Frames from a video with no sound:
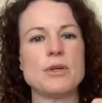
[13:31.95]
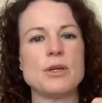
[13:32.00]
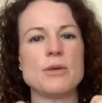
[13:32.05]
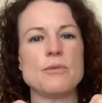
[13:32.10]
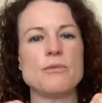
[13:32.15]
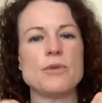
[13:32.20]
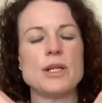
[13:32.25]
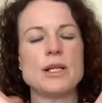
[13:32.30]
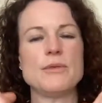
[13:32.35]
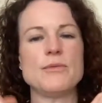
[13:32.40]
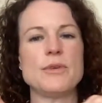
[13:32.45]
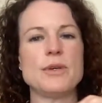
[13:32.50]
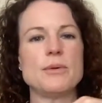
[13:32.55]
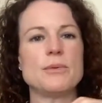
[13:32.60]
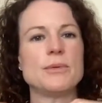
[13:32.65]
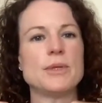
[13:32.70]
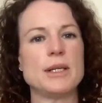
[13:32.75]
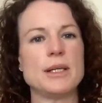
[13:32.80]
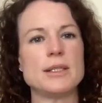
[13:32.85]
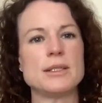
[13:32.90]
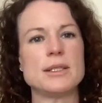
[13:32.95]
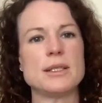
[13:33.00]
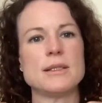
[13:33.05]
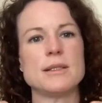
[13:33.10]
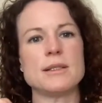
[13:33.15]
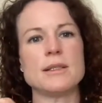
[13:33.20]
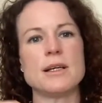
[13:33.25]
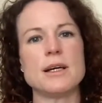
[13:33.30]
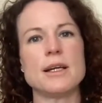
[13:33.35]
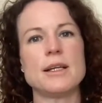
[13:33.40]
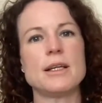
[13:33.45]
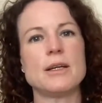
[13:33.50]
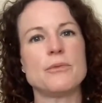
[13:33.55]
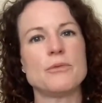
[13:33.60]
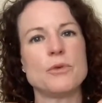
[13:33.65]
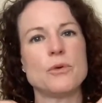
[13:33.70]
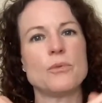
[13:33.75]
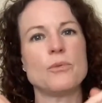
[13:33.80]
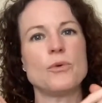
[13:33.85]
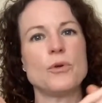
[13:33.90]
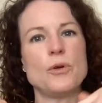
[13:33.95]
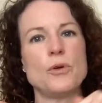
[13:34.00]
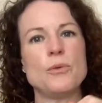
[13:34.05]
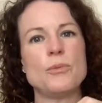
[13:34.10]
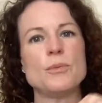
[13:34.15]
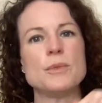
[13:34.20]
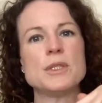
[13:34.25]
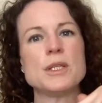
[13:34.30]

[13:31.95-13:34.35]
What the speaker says: you can really feel that it's in the lining of your womb.